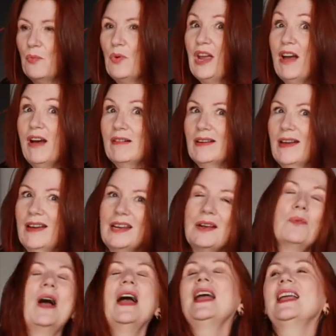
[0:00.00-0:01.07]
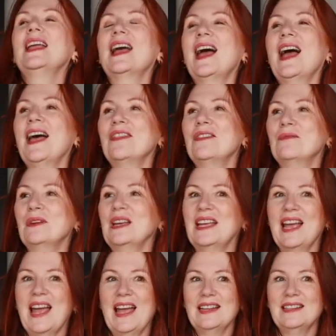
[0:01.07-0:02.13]
We are going away at the
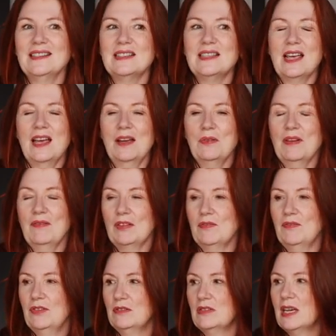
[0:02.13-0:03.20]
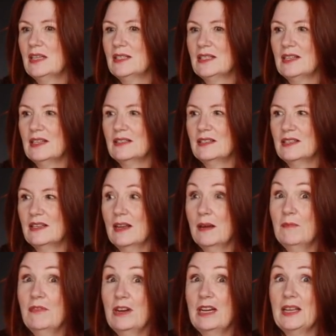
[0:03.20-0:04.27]
weekend. Uh, we're having a few days in London.
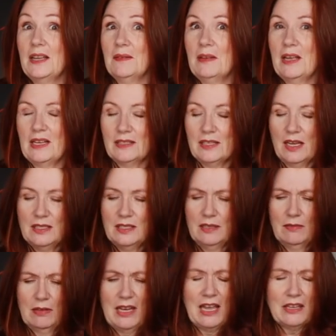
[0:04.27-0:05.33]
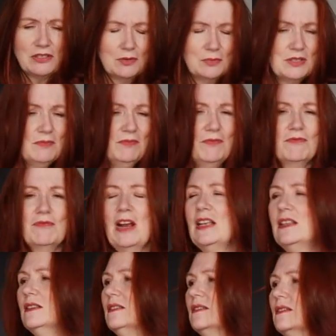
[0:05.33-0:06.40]
I'm really excited and catch up with some
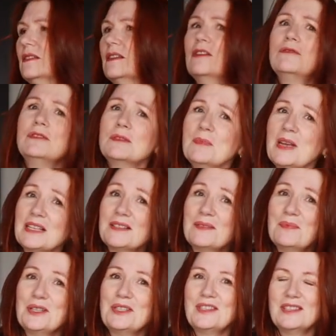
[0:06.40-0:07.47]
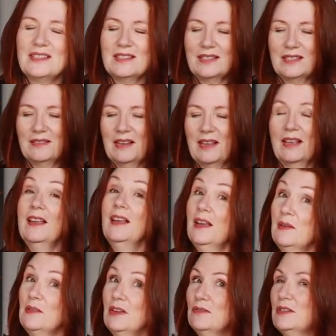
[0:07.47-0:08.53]
friends and go to some exhibitions and
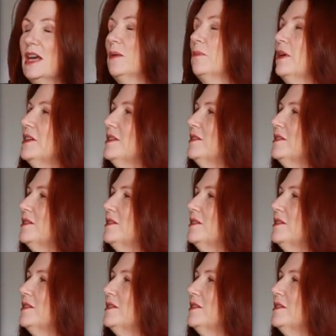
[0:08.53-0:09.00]
no doubt buy